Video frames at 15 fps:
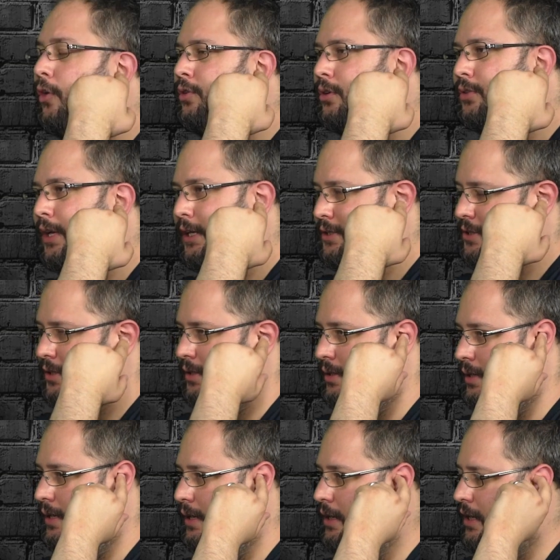notation
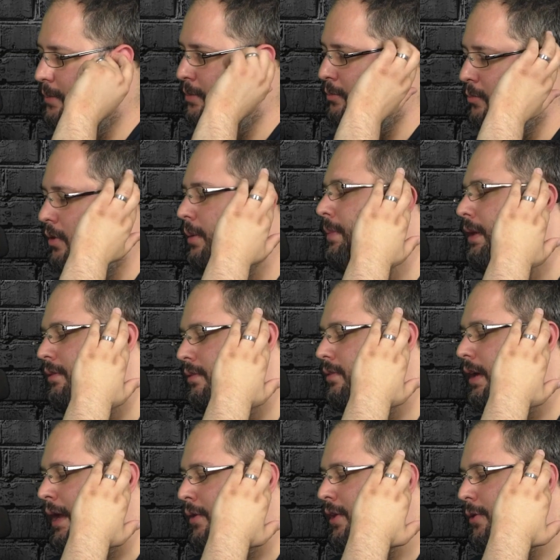at UW. I mean,
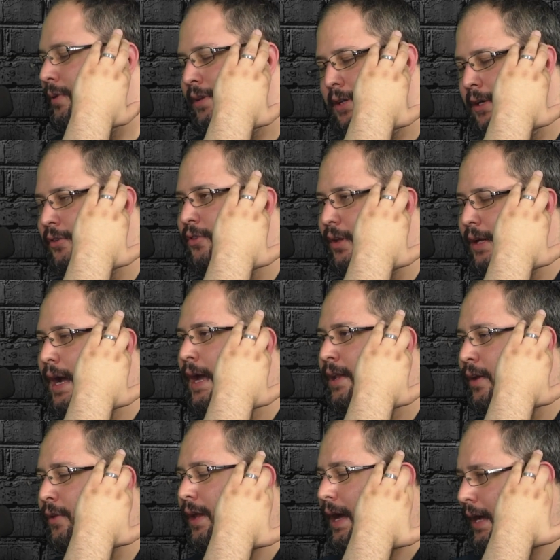I only went there. So like I
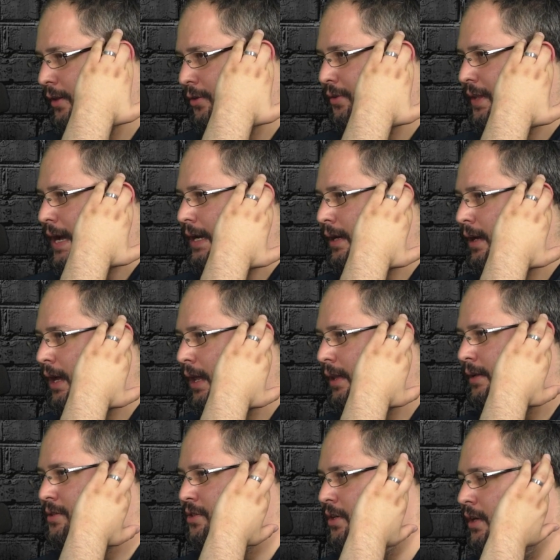know that I learned that in
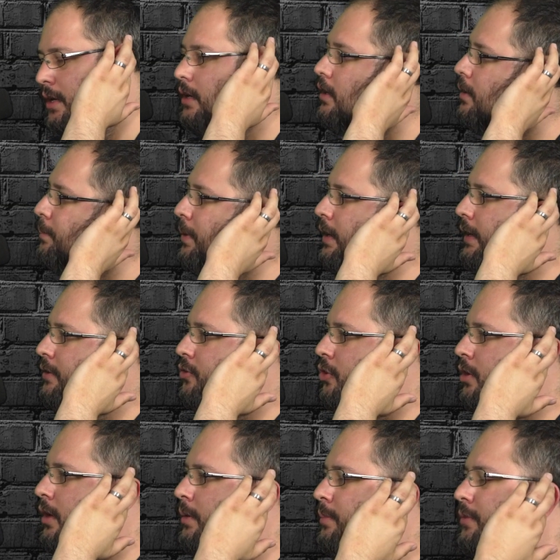college. But in
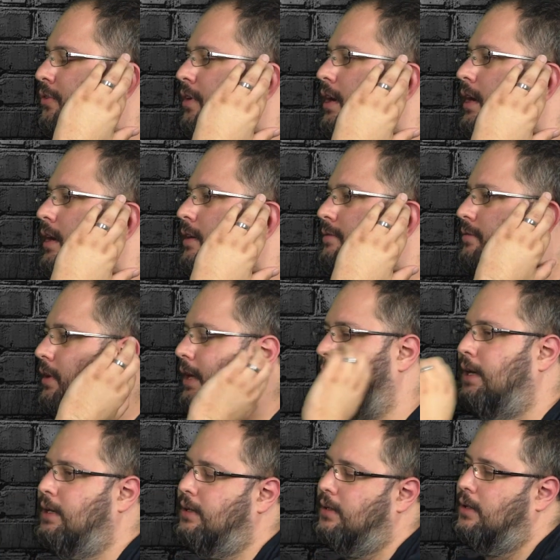terms of
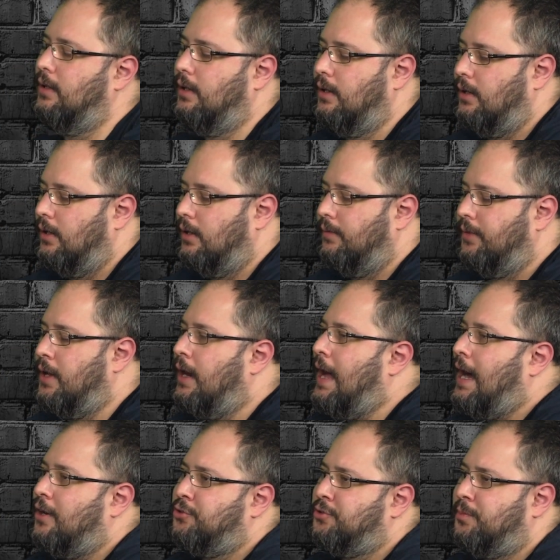like that
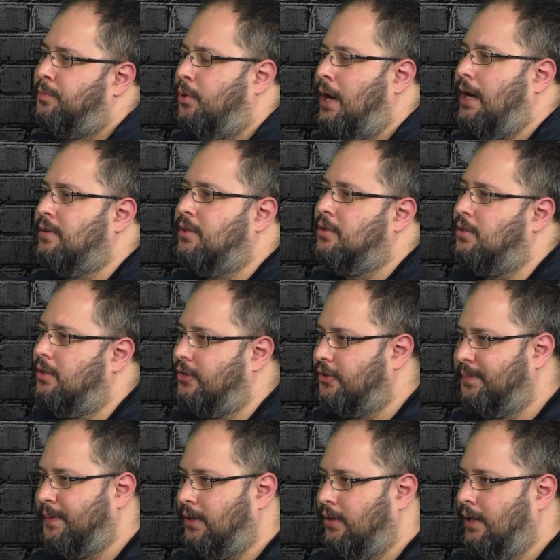actual practical
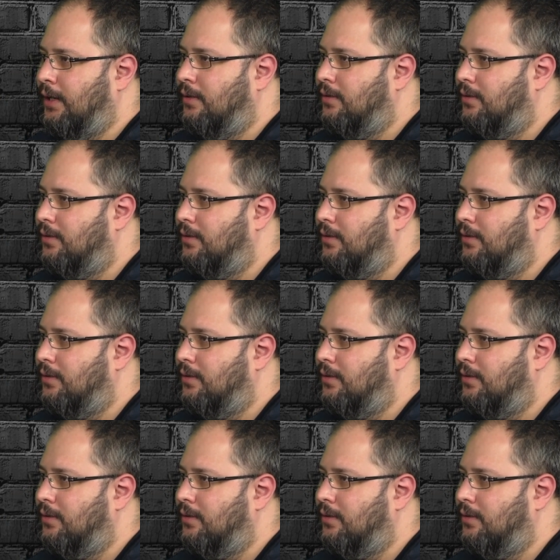experience.